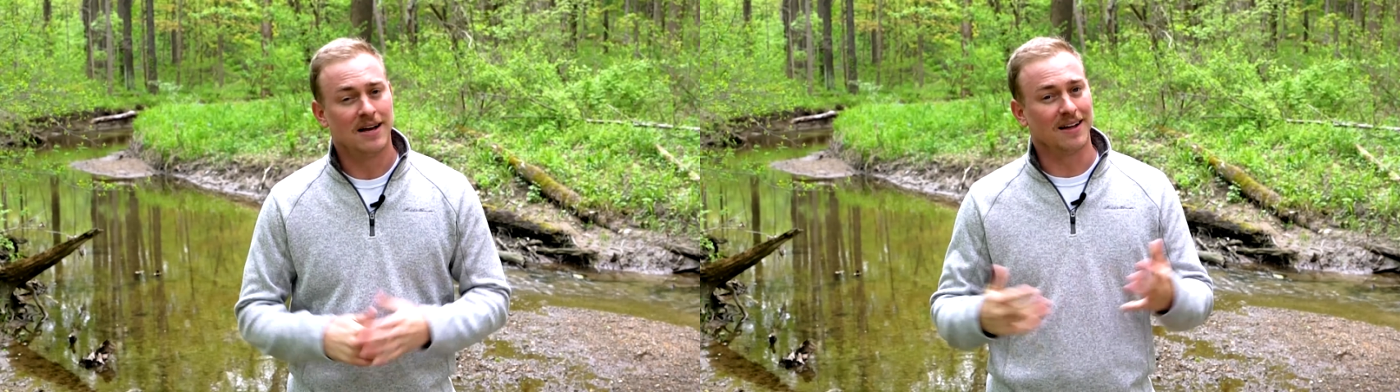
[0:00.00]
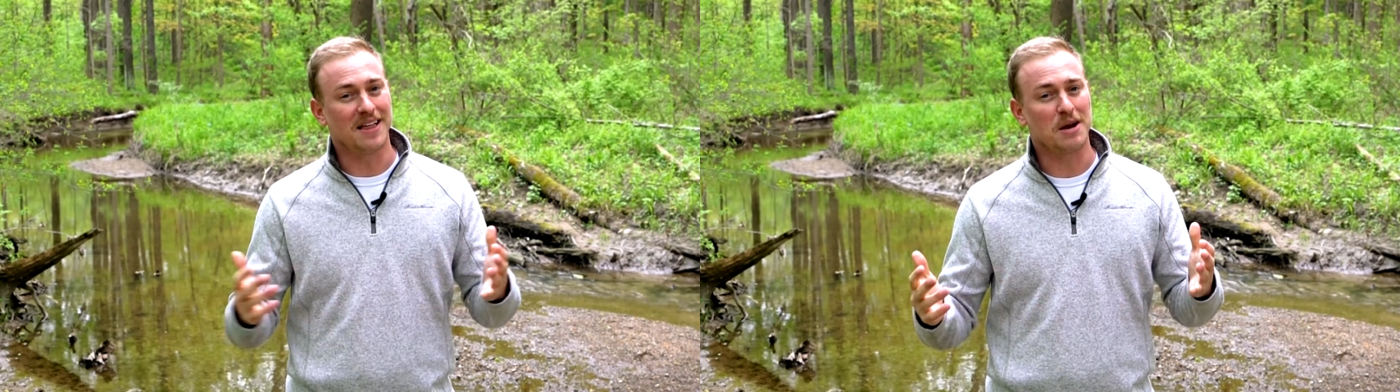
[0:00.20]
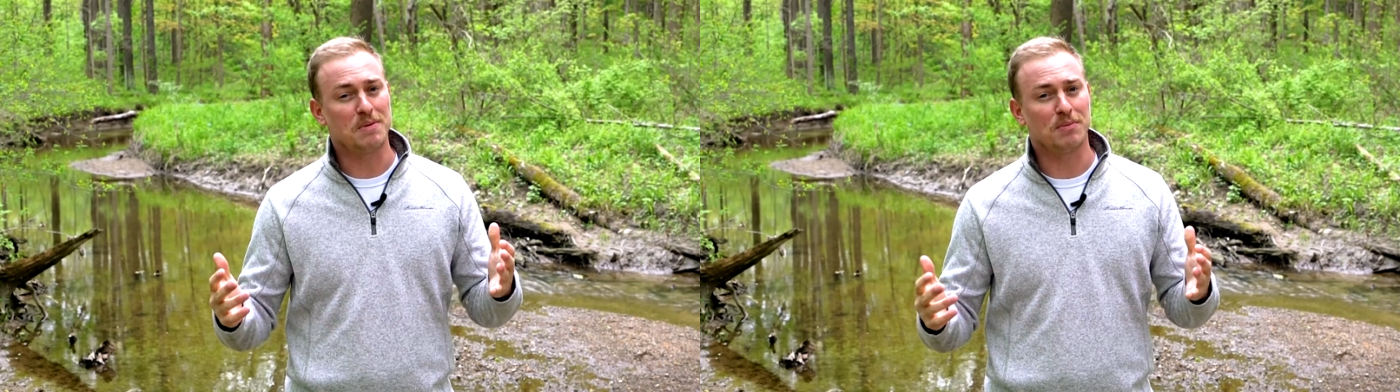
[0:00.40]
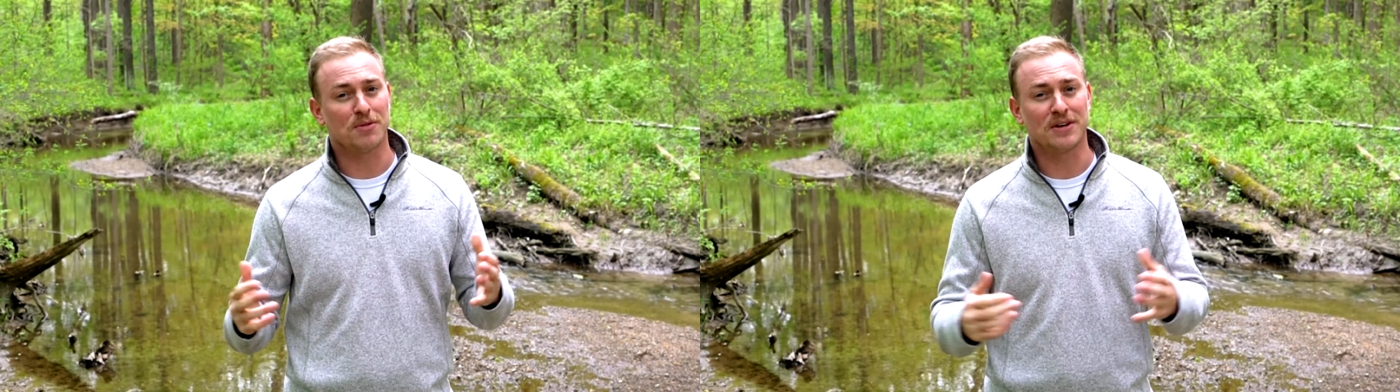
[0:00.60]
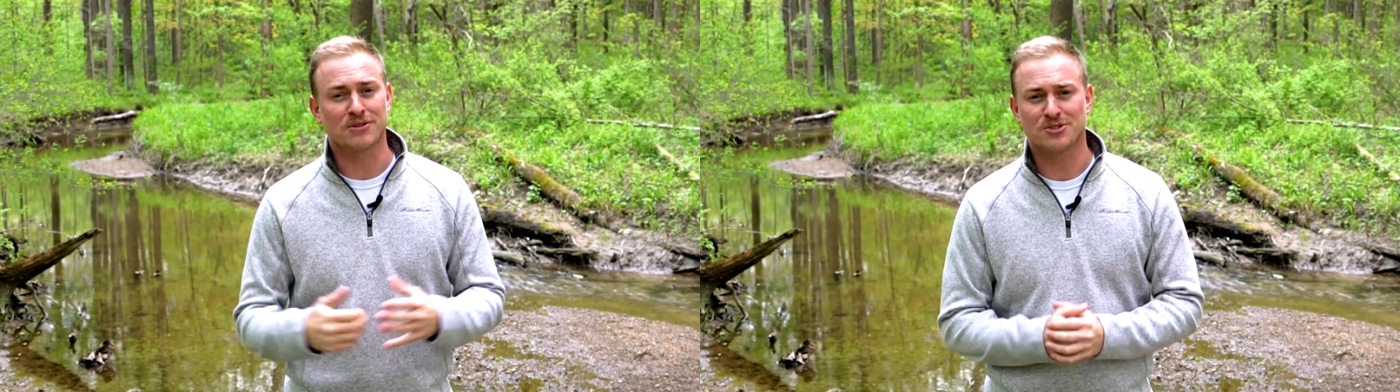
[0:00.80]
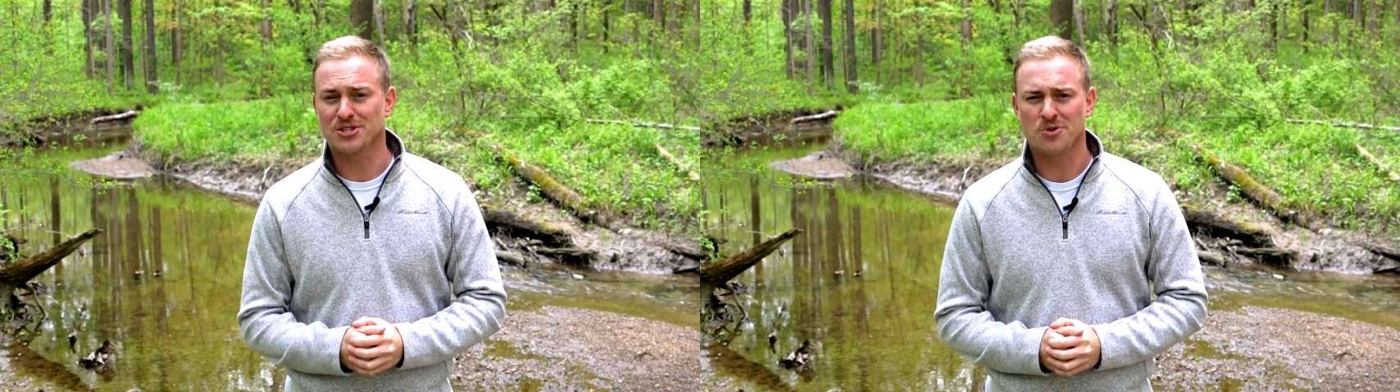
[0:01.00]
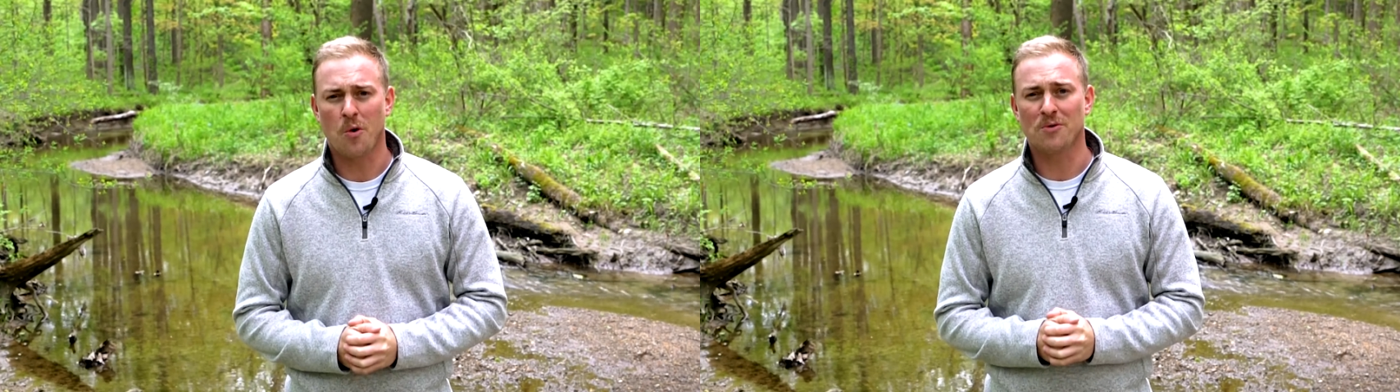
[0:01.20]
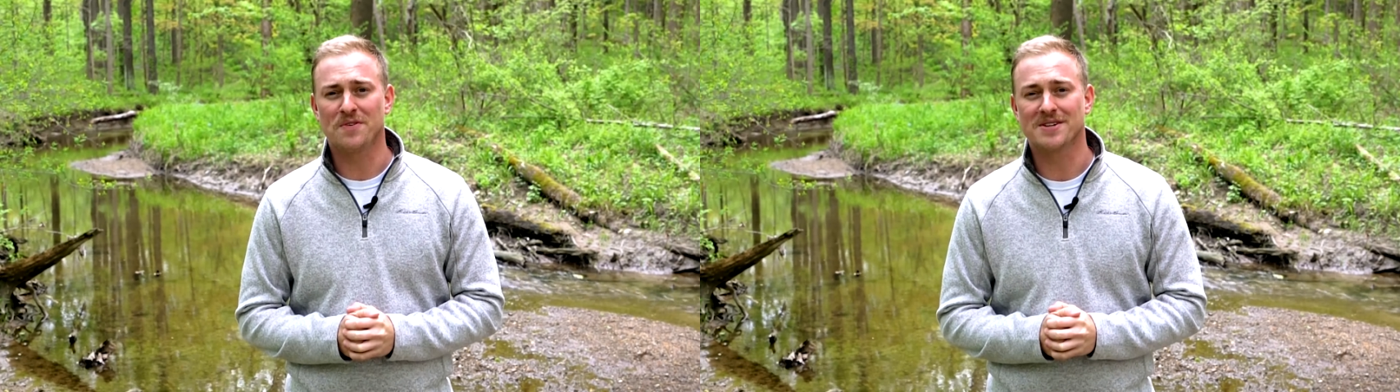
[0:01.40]
A lot of people think there's just
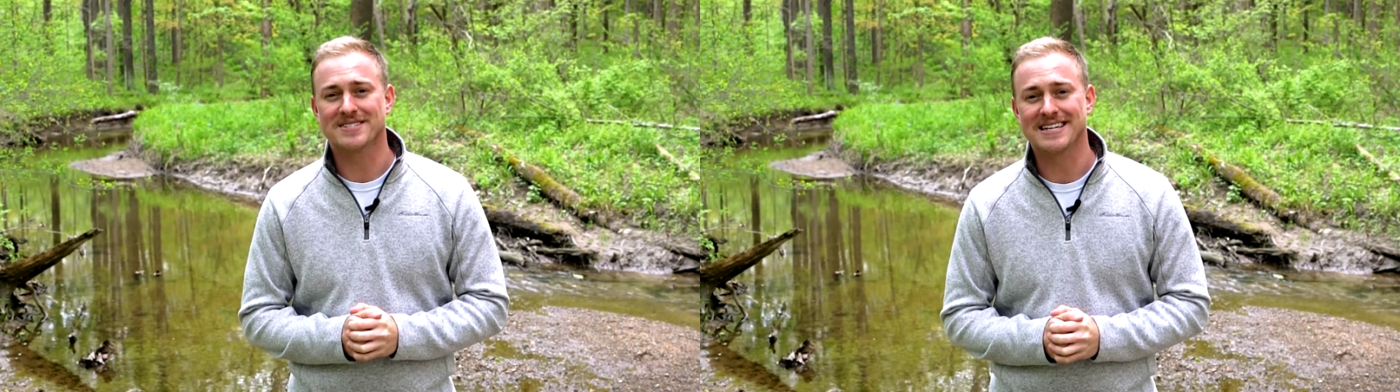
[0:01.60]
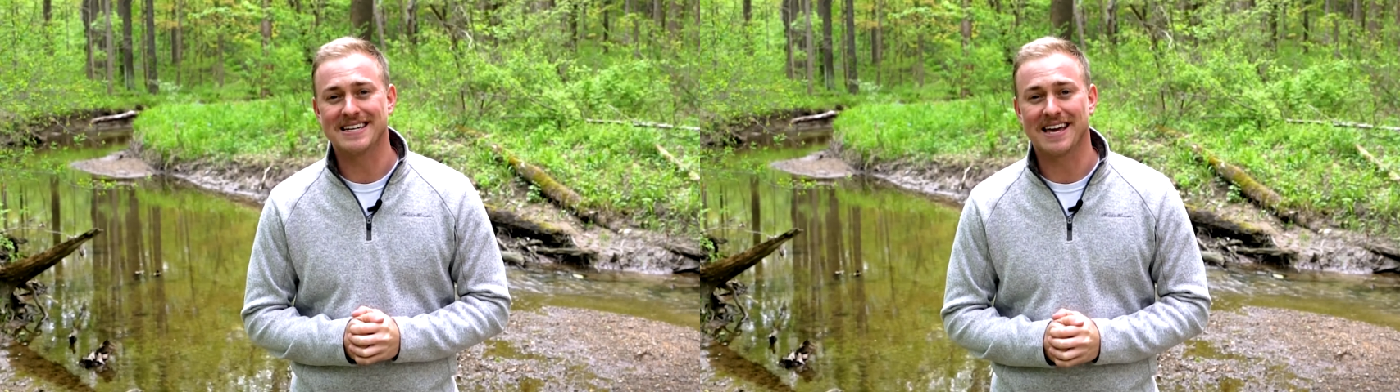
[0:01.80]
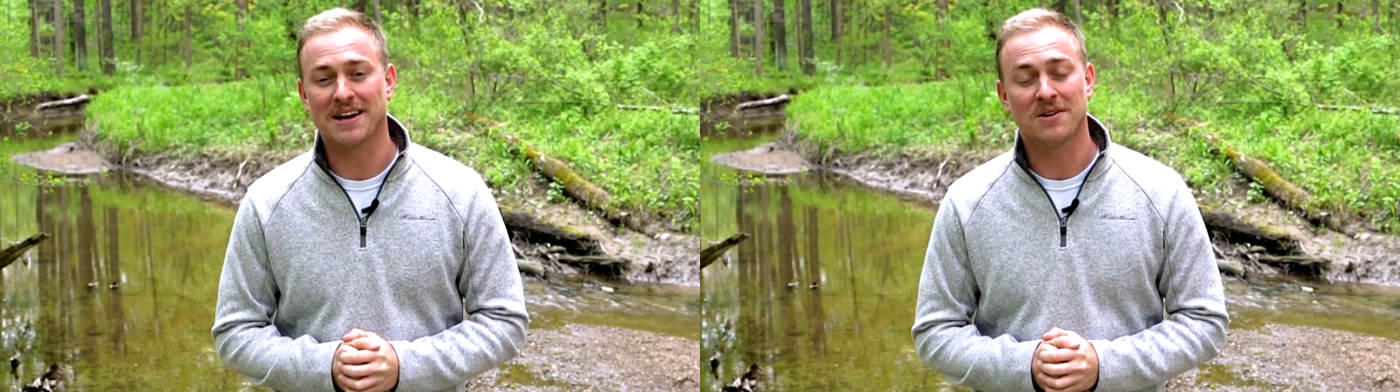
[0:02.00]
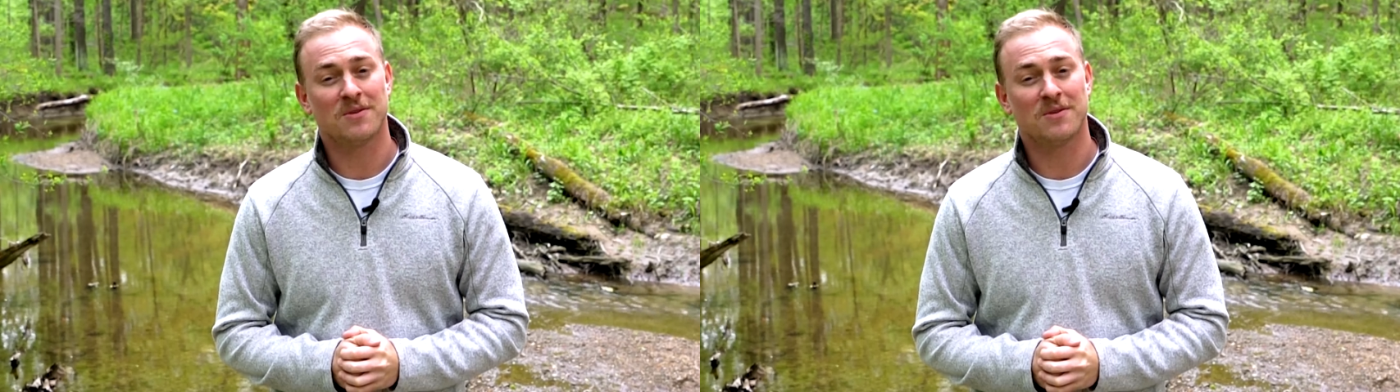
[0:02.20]
cornfields in Indiana.